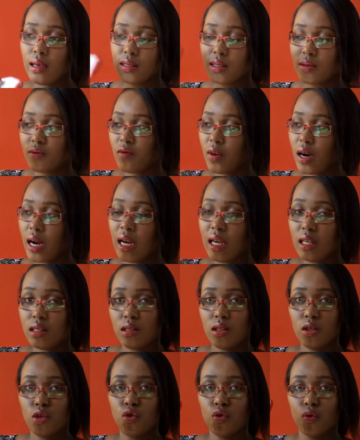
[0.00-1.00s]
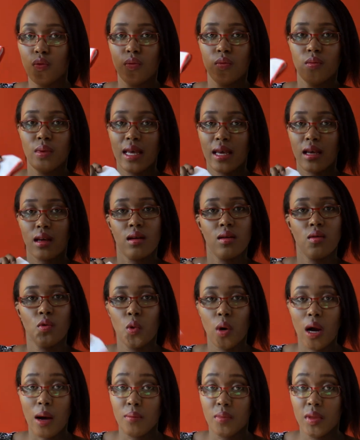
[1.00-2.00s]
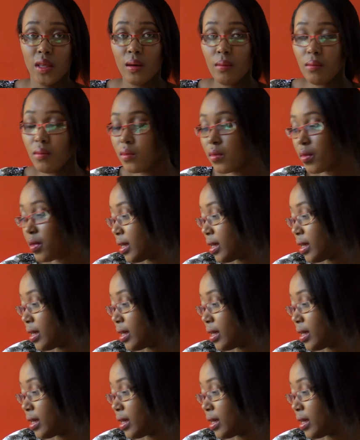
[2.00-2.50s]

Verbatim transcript: it's very easy to like grab them